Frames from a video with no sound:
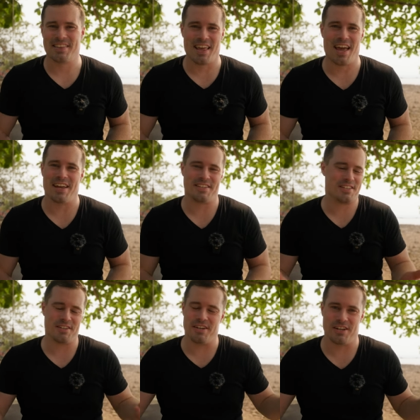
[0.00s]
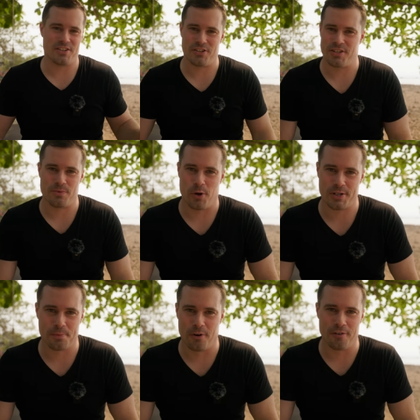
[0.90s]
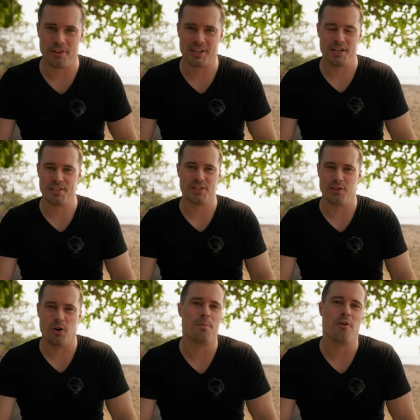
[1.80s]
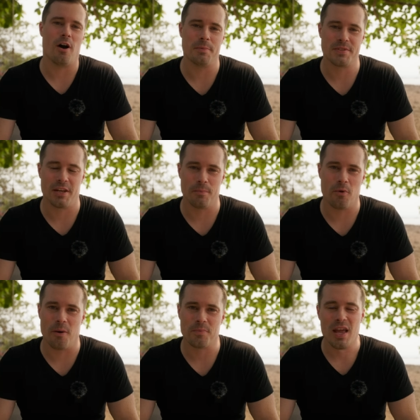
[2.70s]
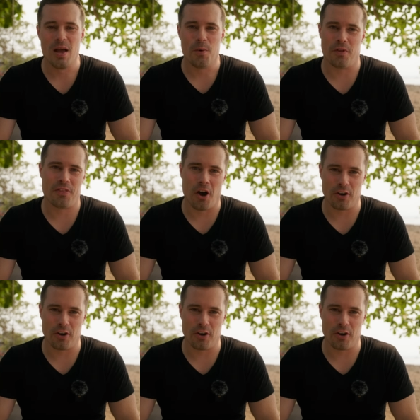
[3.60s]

that it just works perfectly, so no problems anymore with the